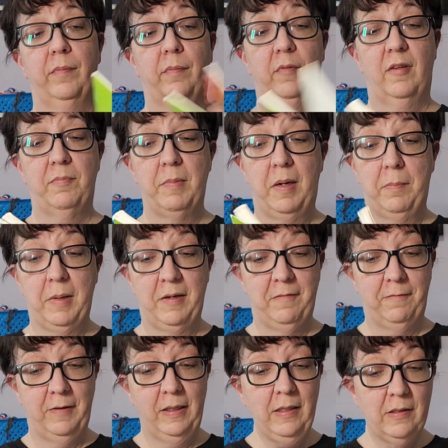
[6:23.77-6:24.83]
Smell My
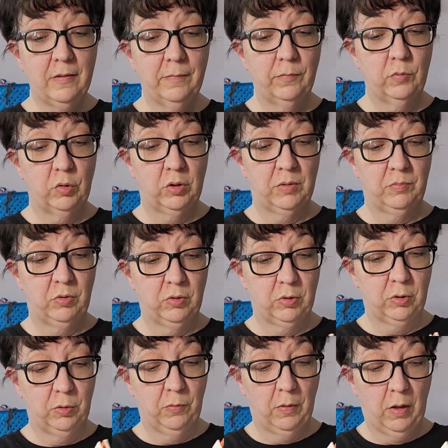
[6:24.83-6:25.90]
Feet, which I'm sure
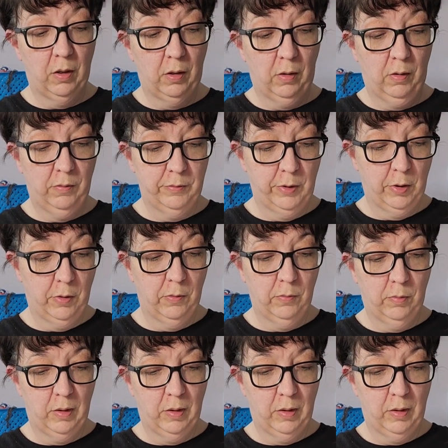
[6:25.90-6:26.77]
you all know,